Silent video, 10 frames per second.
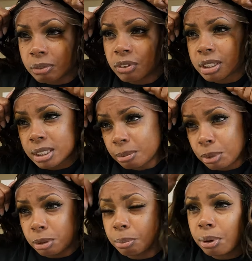Fix that
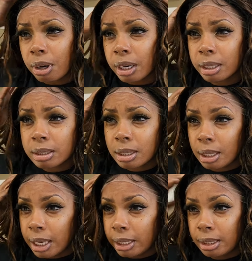middle part to
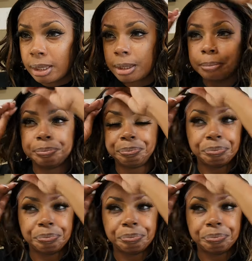line it up.